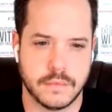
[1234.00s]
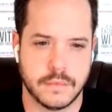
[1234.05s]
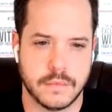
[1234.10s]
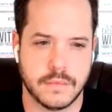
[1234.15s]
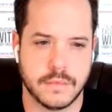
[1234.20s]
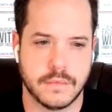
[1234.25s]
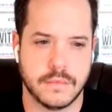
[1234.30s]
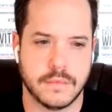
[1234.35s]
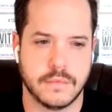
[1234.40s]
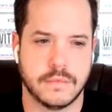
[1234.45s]

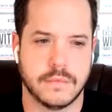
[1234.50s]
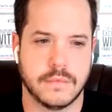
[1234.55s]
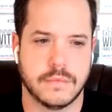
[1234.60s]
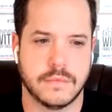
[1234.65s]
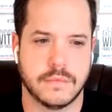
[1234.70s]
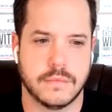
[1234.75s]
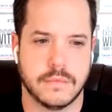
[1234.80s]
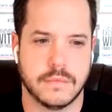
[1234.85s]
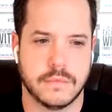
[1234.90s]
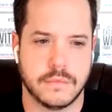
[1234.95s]

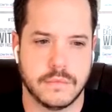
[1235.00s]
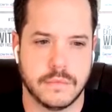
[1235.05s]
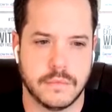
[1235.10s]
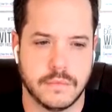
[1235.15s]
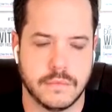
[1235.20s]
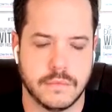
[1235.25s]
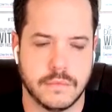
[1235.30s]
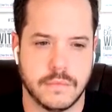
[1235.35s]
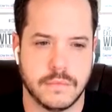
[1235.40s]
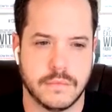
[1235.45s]

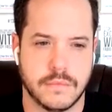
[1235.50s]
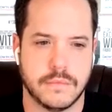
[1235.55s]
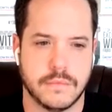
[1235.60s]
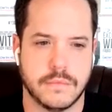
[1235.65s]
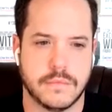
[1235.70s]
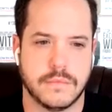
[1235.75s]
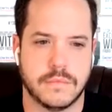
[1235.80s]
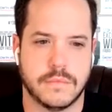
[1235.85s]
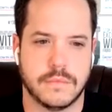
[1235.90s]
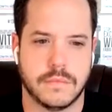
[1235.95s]

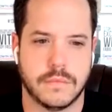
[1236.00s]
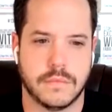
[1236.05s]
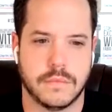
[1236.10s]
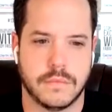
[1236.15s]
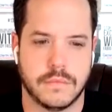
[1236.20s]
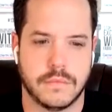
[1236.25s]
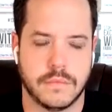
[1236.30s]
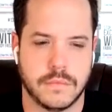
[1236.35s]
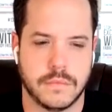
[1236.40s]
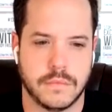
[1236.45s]

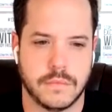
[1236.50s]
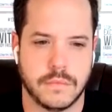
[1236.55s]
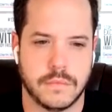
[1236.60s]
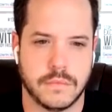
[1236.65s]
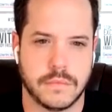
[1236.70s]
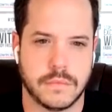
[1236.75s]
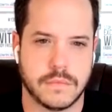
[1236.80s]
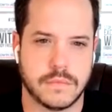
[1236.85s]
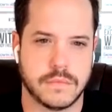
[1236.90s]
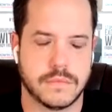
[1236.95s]

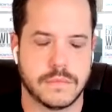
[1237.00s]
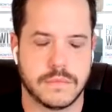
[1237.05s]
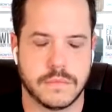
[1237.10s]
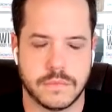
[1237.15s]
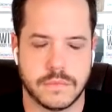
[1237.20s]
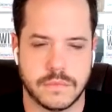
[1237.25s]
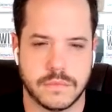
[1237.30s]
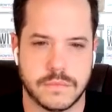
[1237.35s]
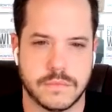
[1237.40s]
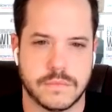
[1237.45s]

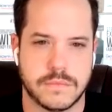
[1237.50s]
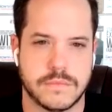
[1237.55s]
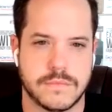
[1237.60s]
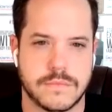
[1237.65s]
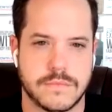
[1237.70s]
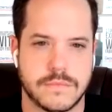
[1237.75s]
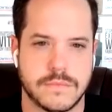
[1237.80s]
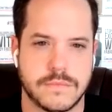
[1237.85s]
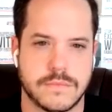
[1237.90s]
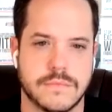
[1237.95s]

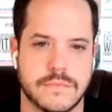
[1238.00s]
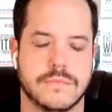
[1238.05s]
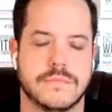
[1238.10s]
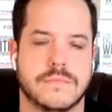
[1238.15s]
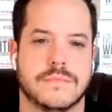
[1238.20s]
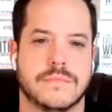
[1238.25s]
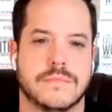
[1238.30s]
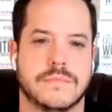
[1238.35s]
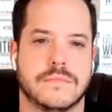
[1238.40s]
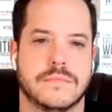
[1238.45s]

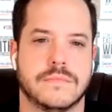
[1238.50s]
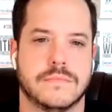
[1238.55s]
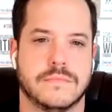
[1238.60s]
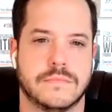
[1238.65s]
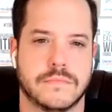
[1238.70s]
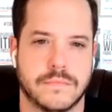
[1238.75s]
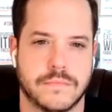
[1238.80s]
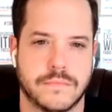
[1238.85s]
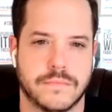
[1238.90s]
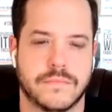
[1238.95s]

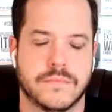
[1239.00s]
This person isn't speaking.